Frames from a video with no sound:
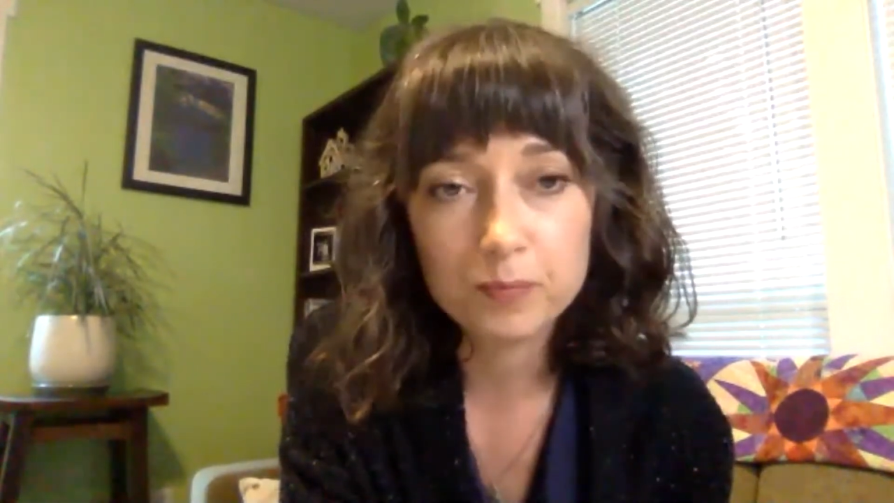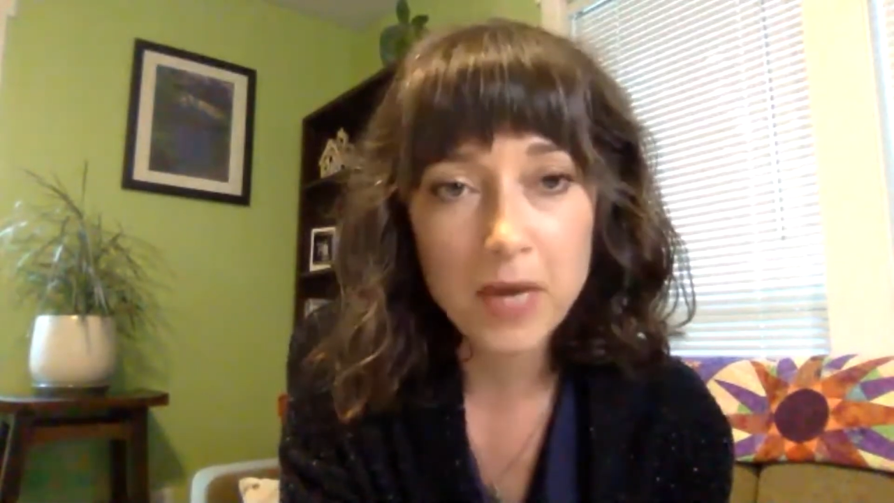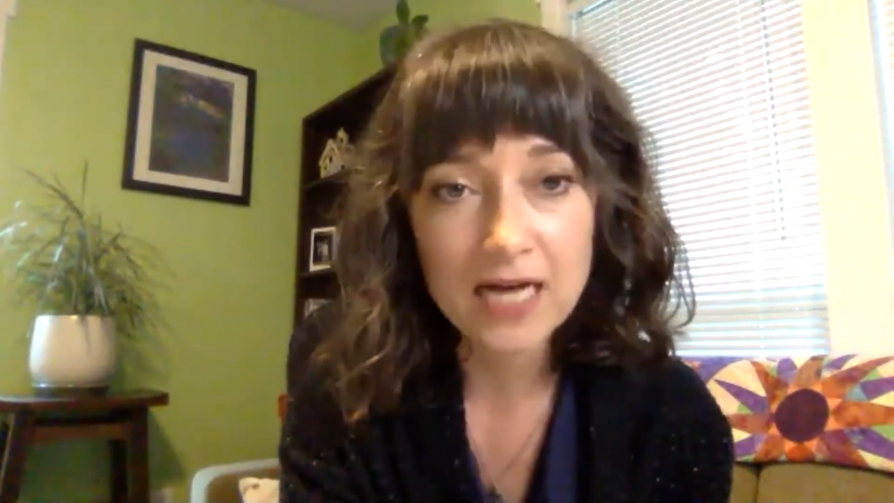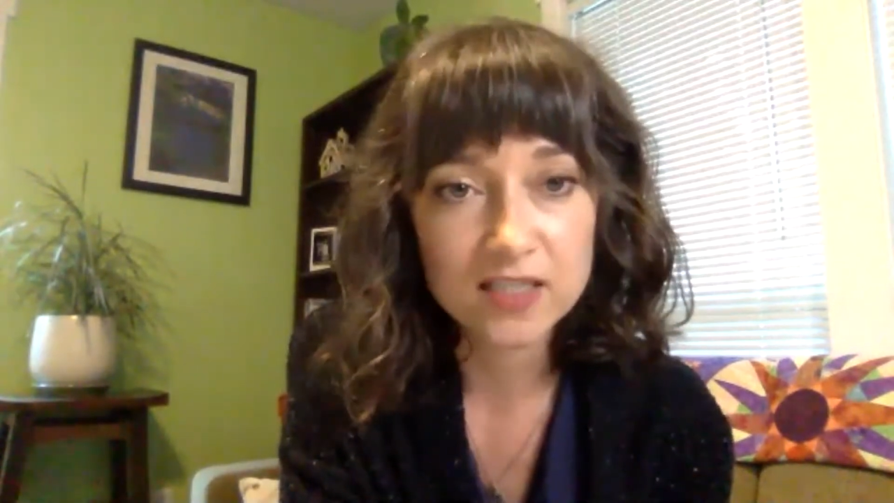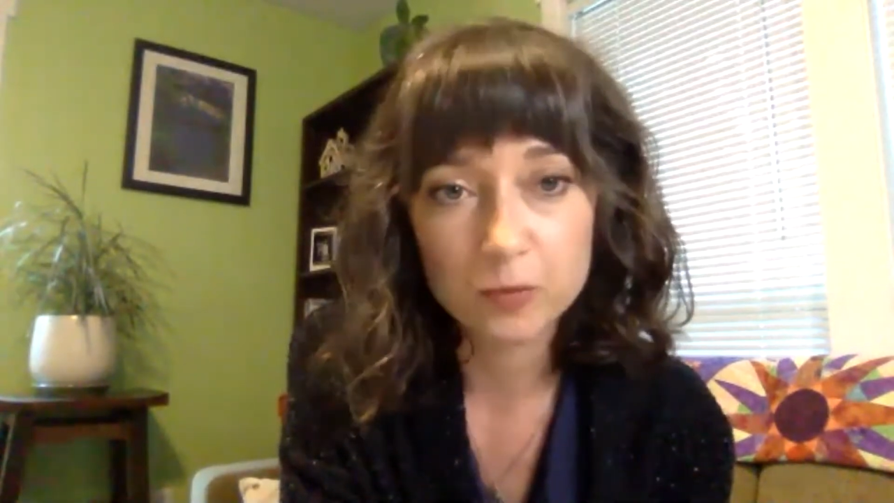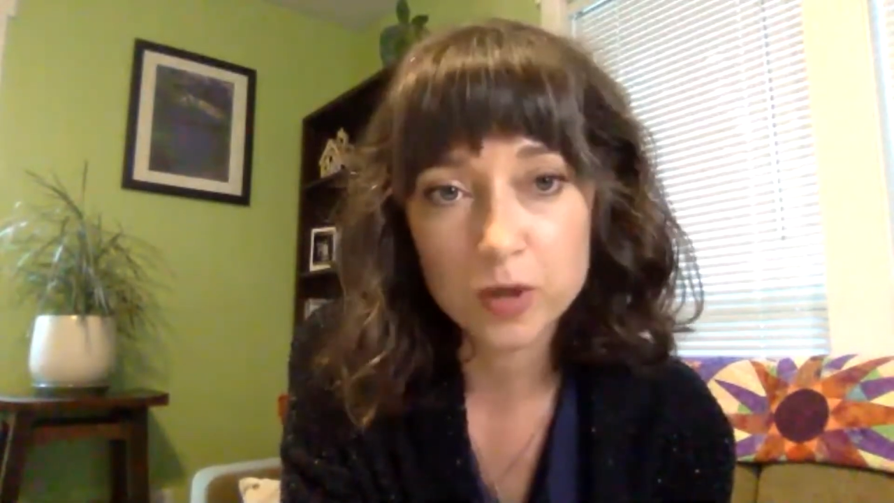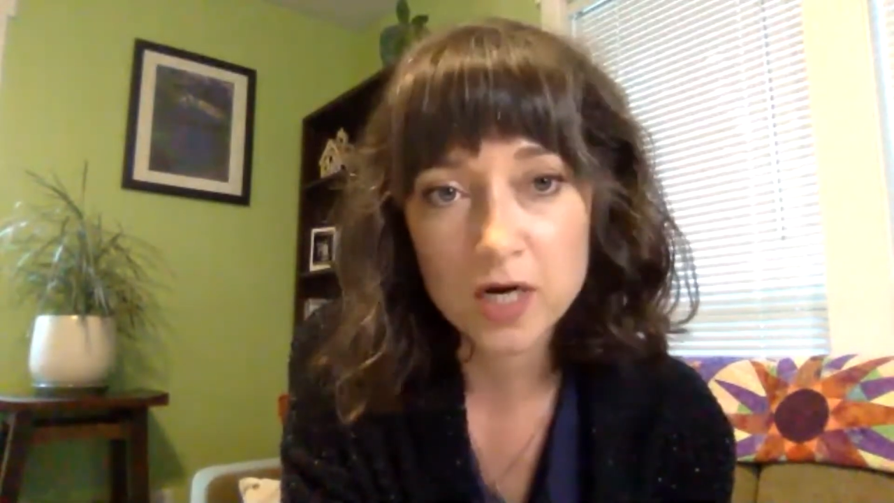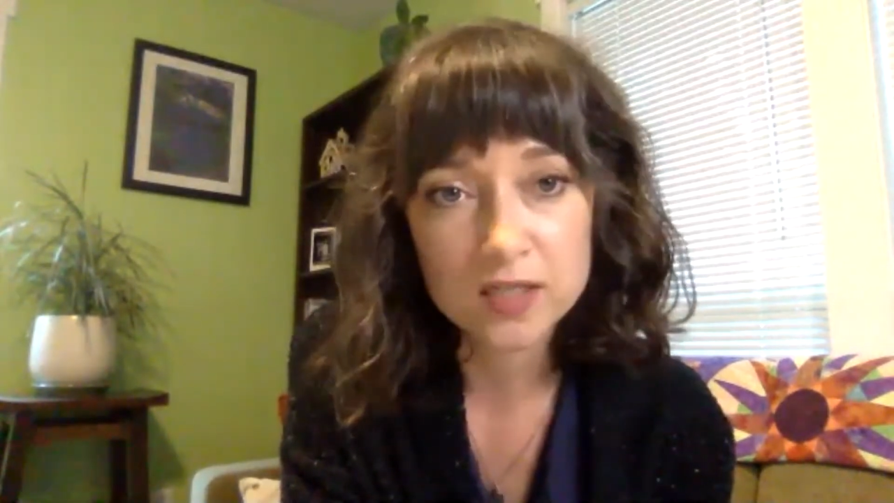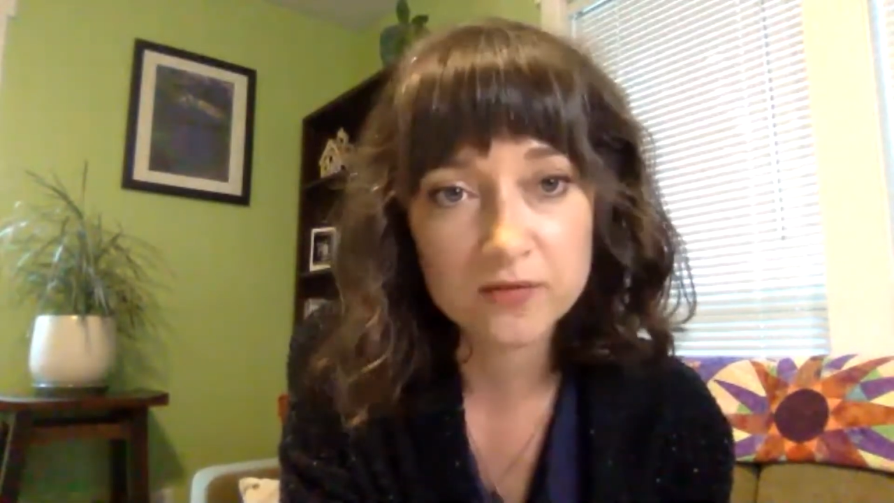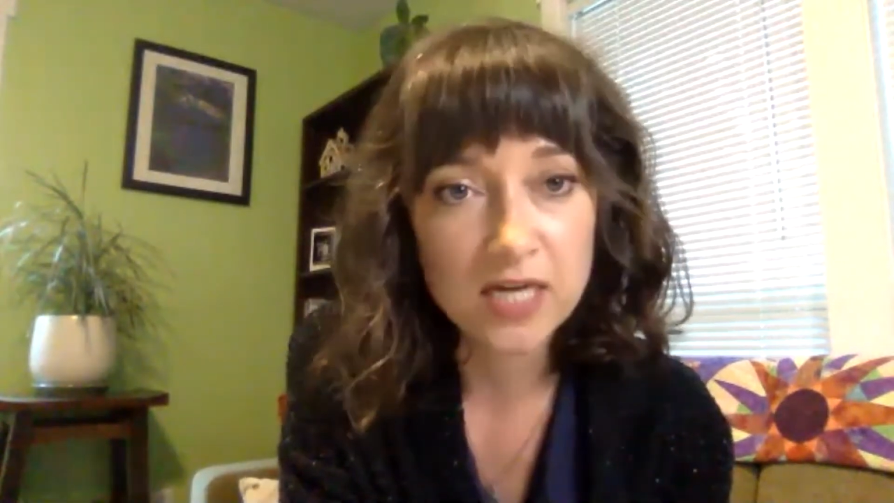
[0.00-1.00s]
passing
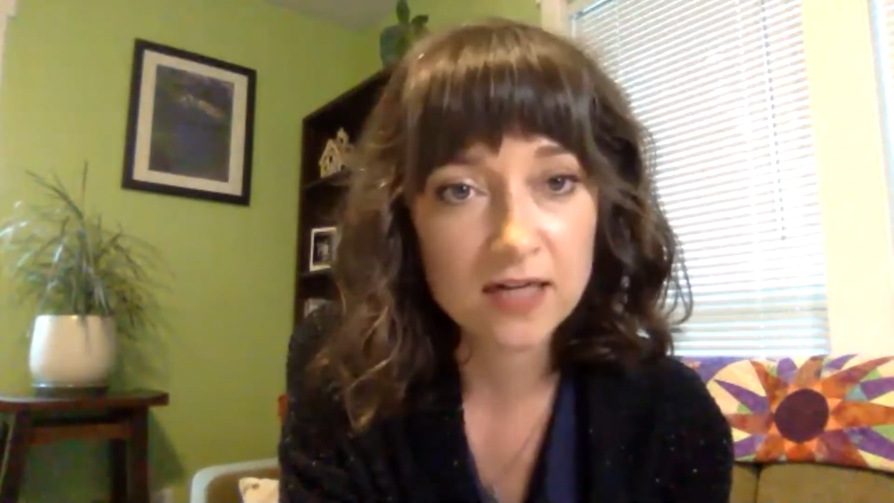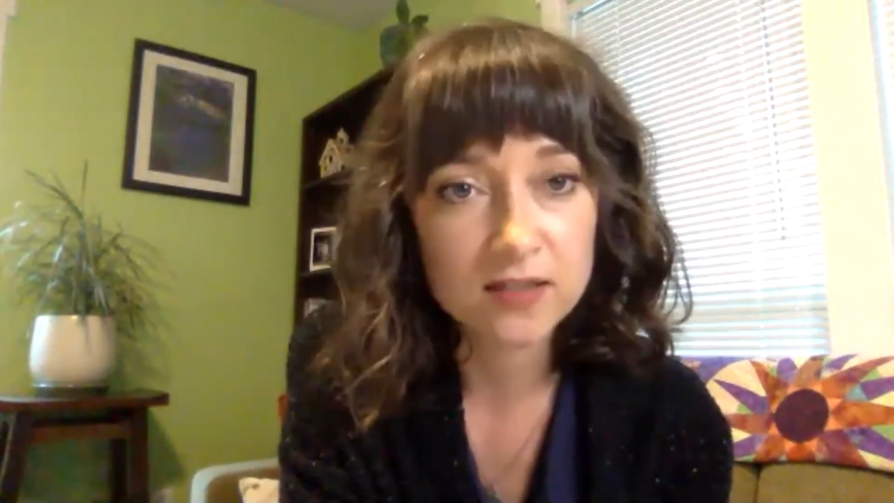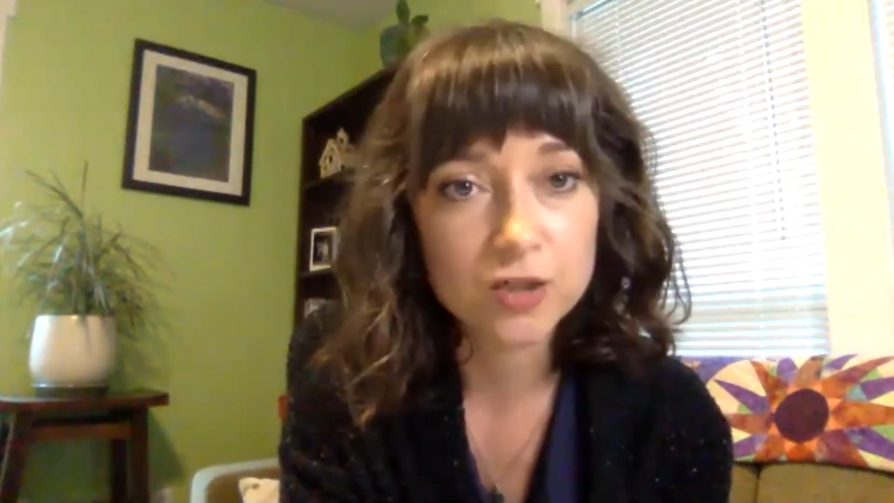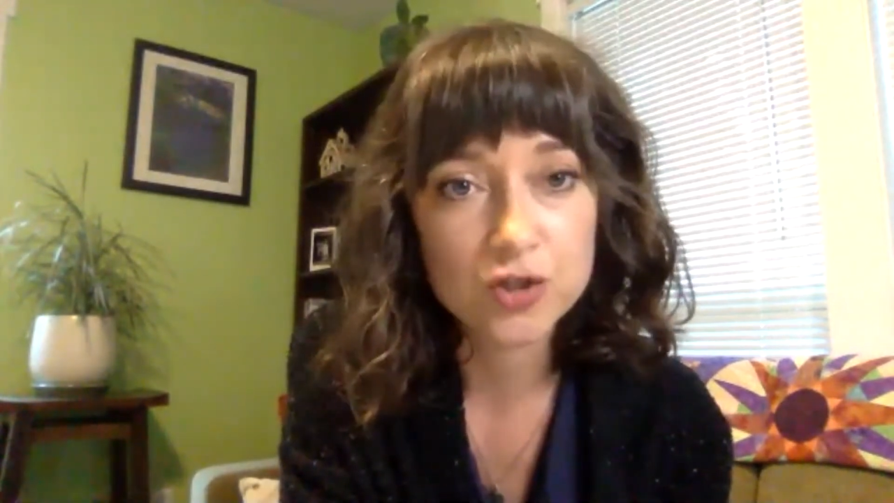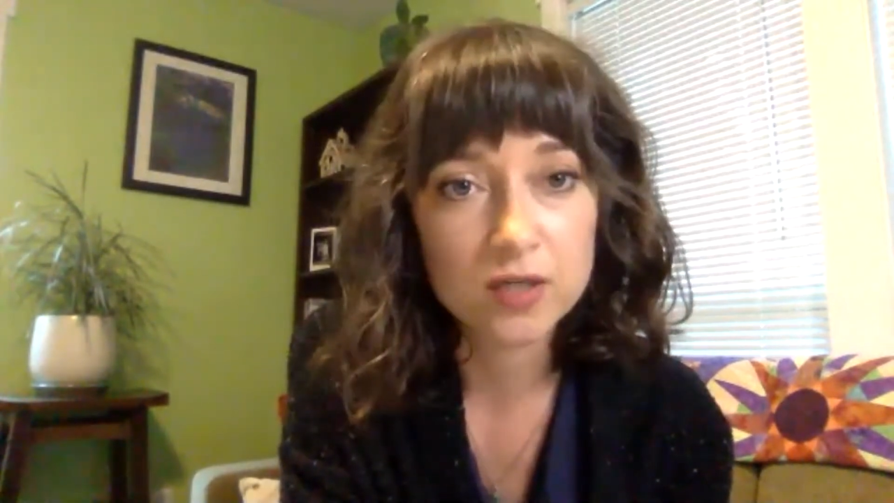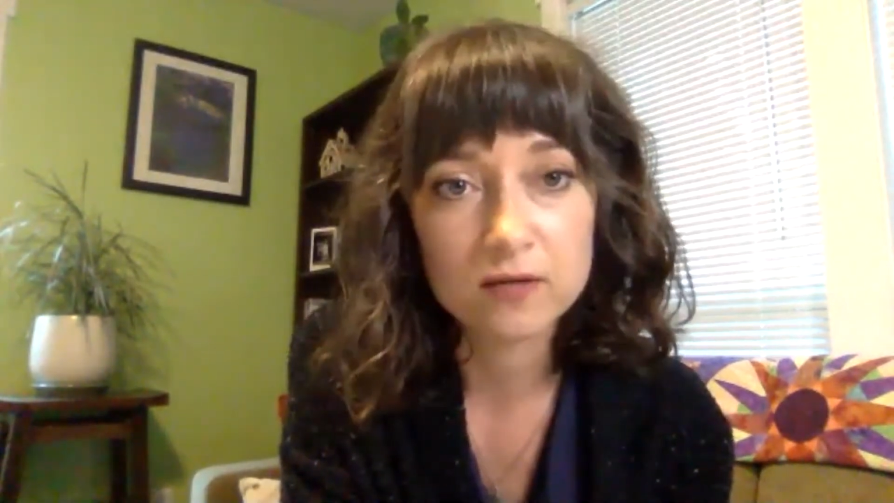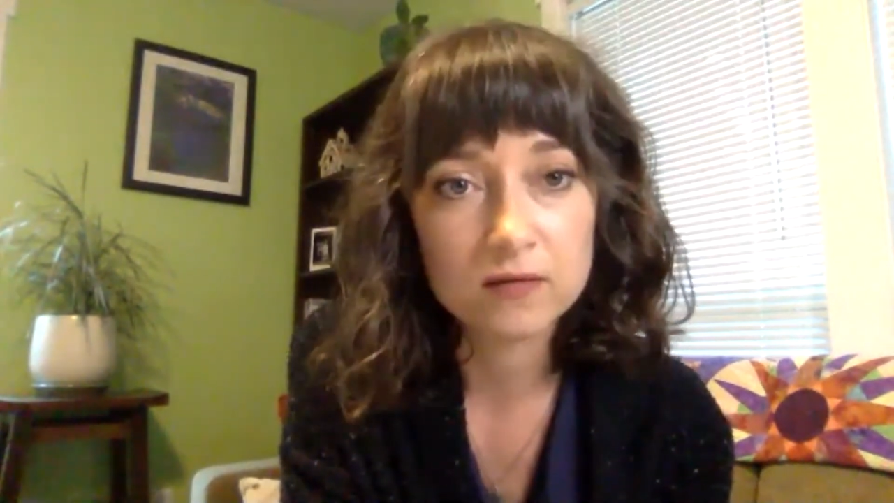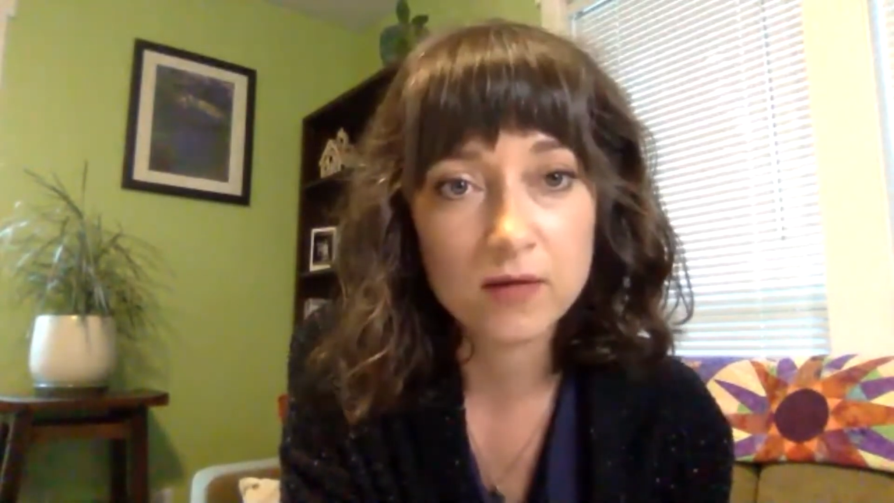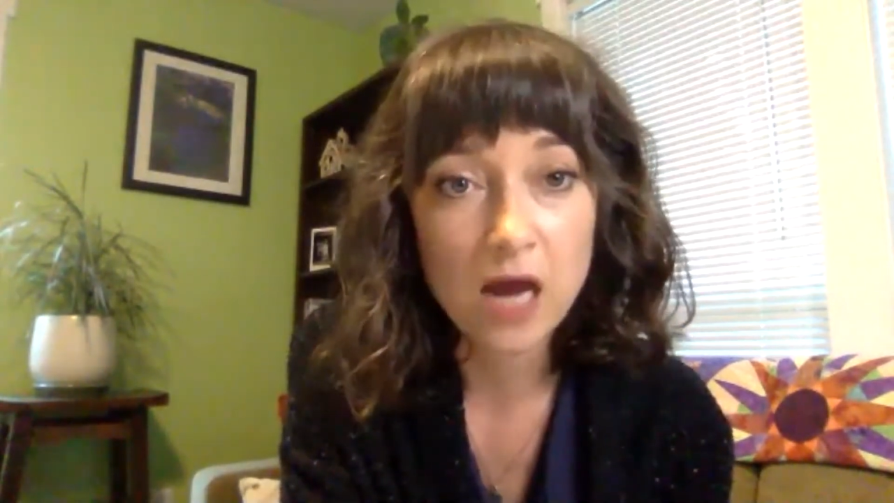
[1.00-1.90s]
progressive taxation,